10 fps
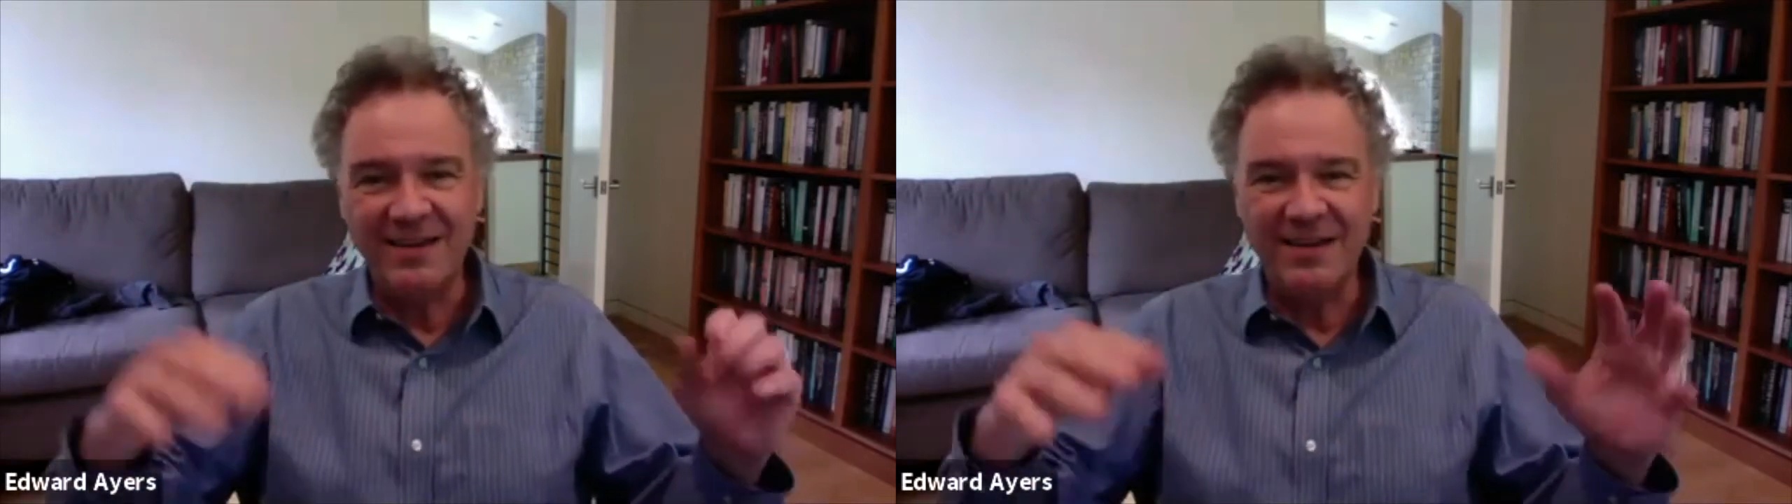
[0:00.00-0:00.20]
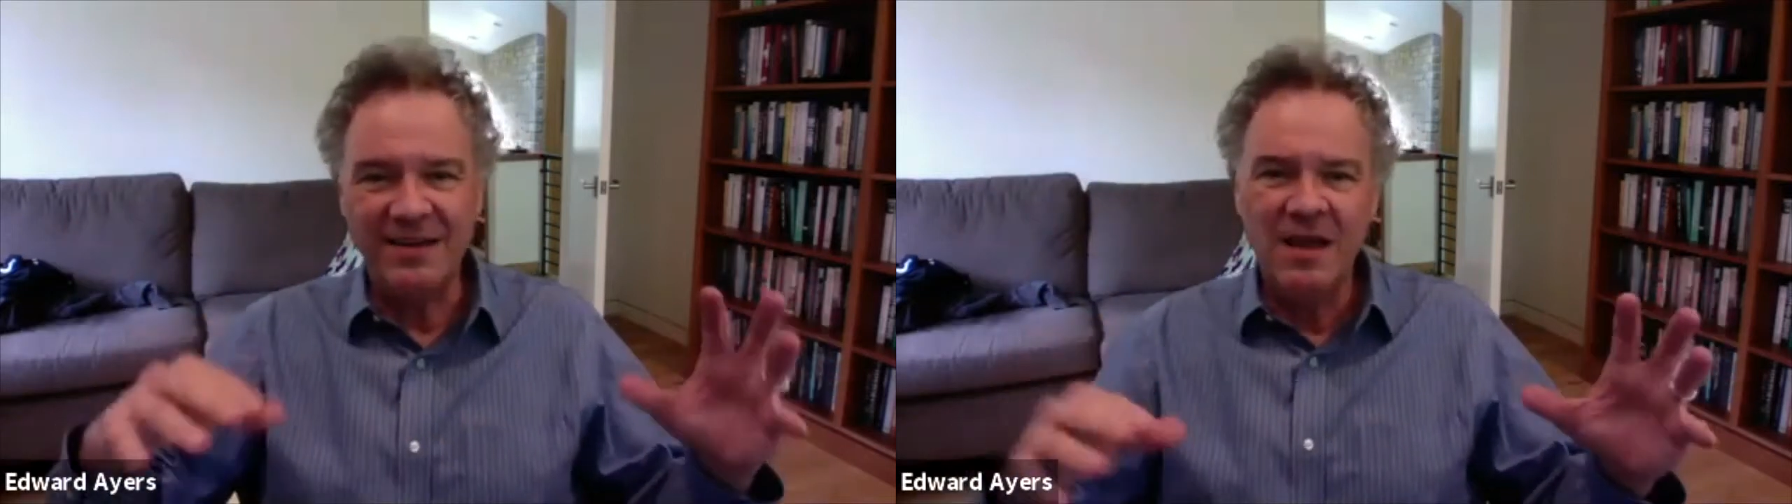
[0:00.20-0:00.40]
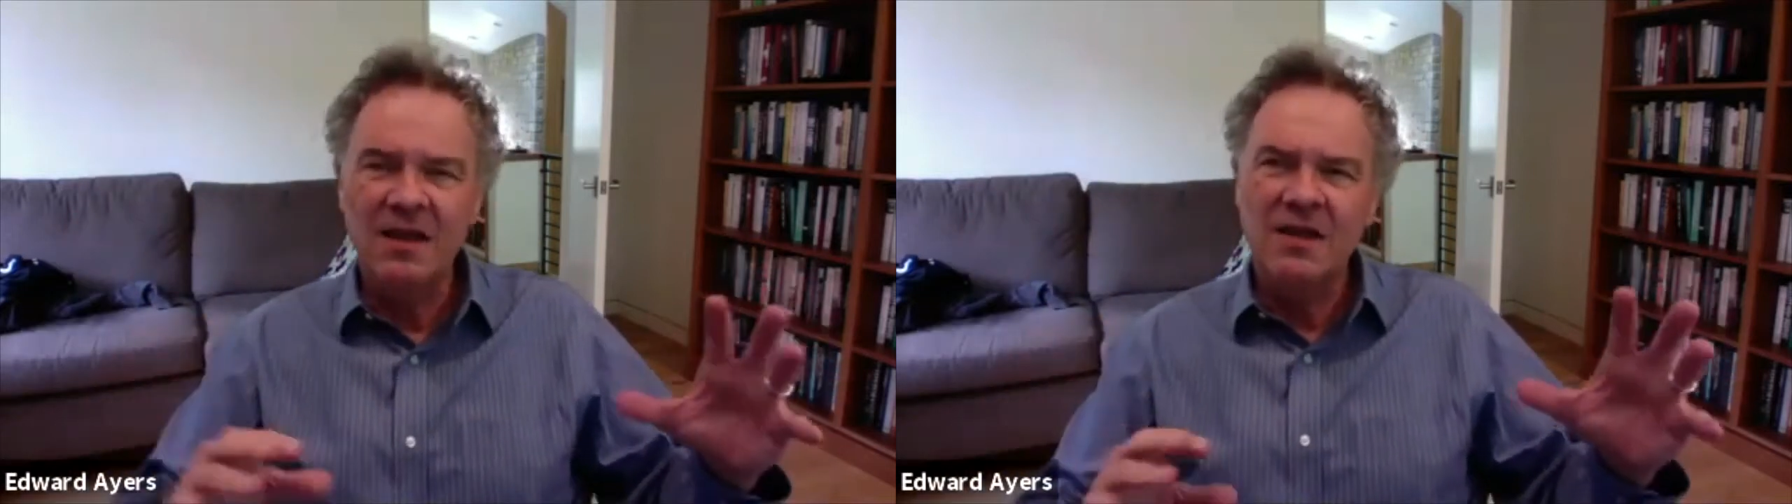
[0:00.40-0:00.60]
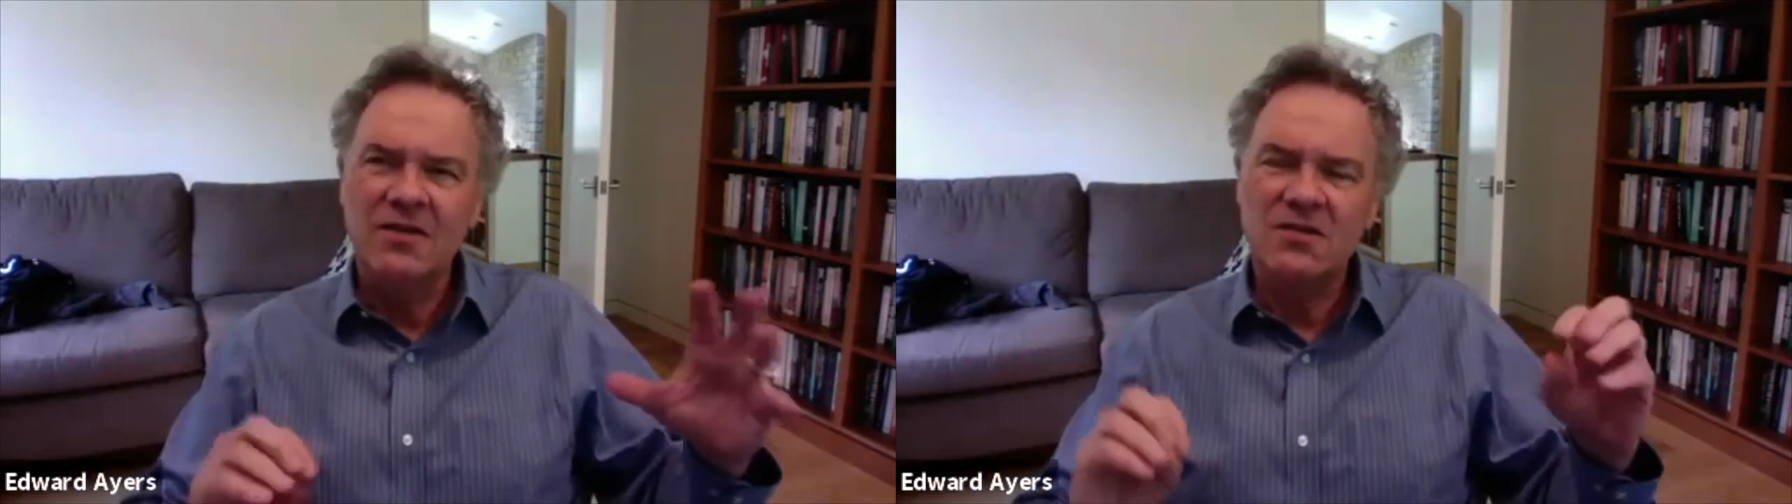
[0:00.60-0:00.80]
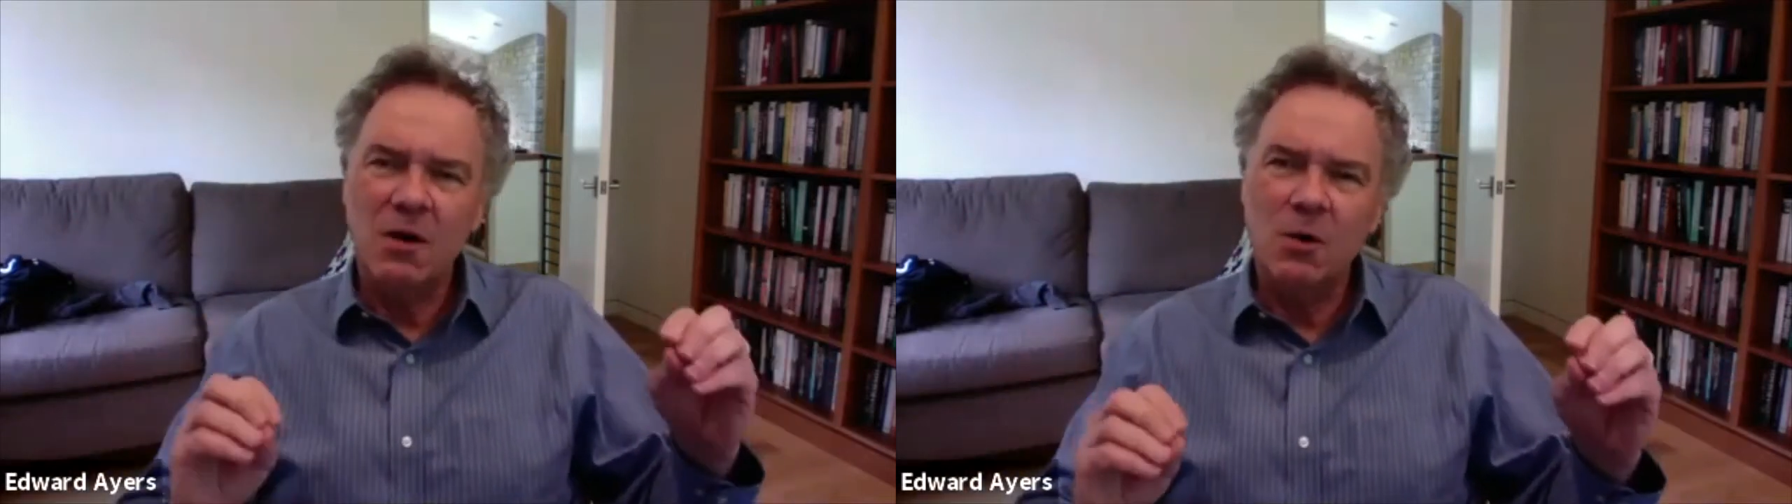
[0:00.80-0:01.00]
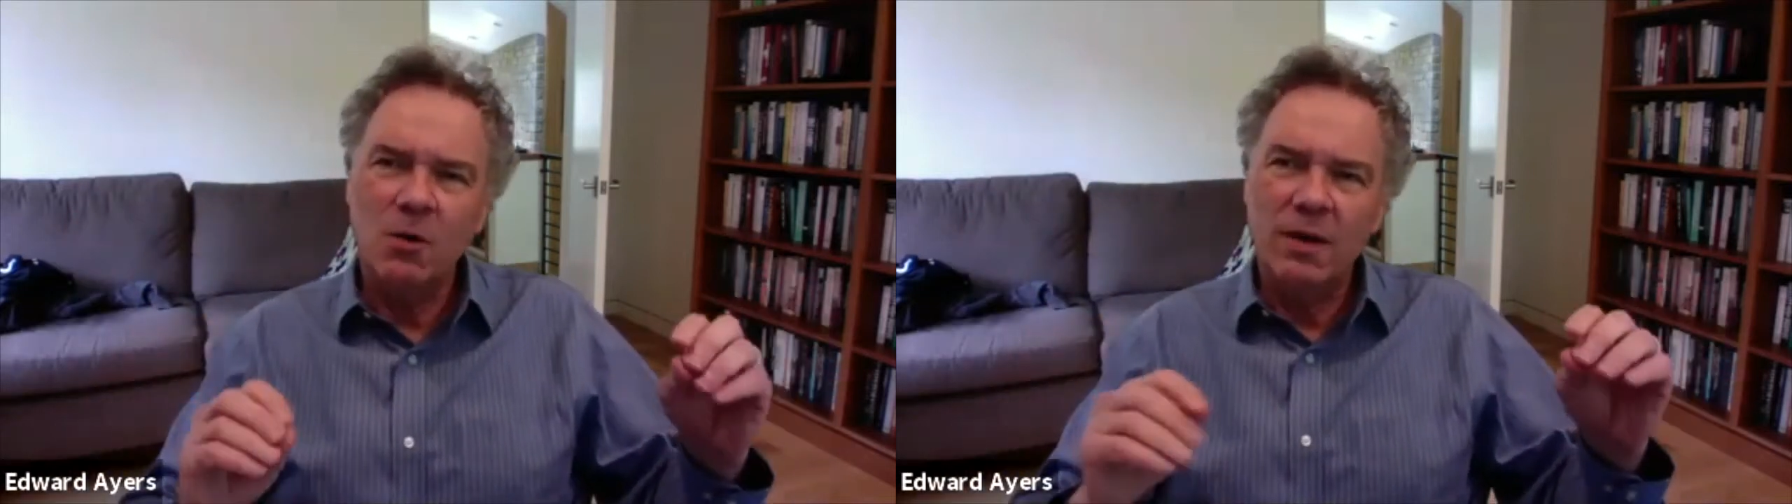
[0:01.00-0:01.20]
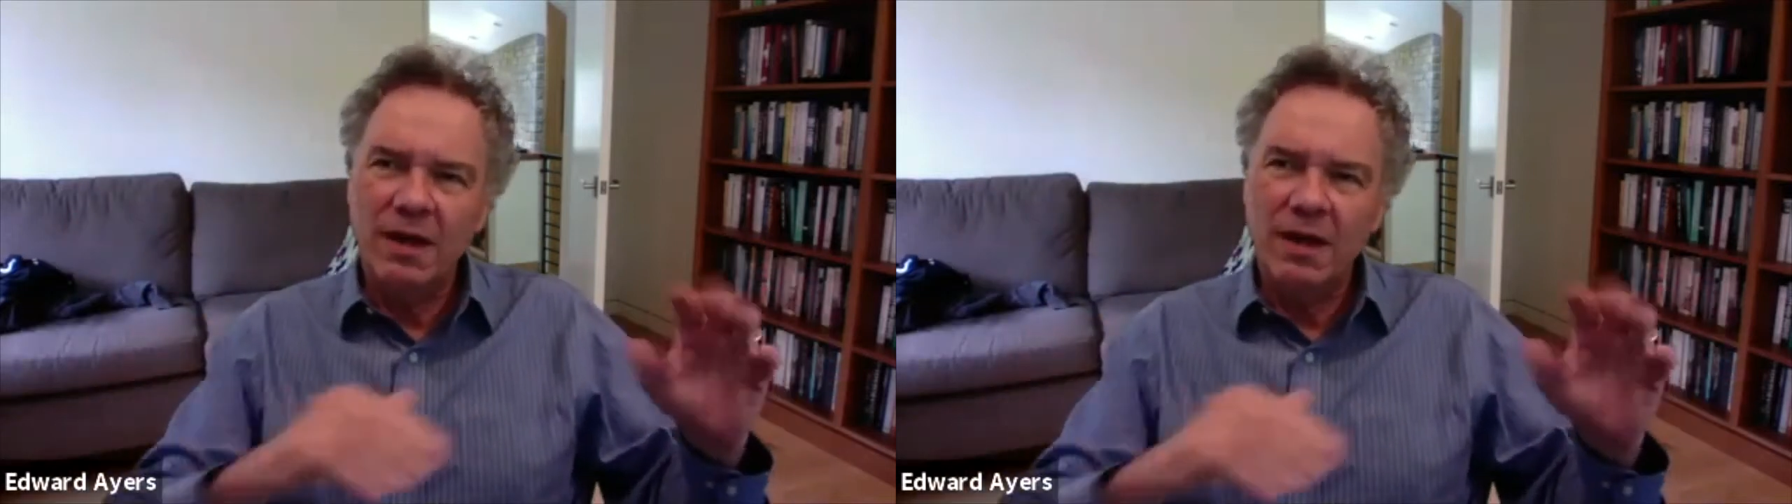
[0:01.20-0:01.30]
And so,